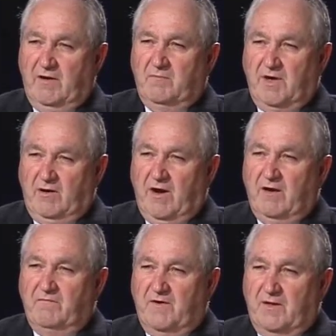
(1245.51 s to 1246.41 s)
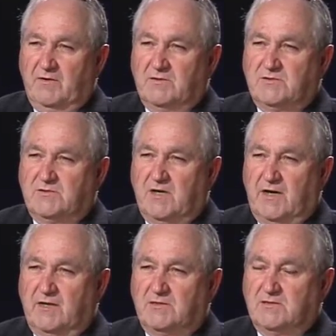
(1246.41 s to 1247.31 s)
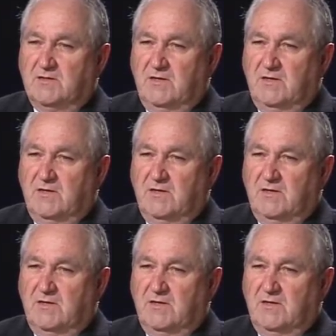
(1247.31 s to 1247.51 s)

my grandfathers taught us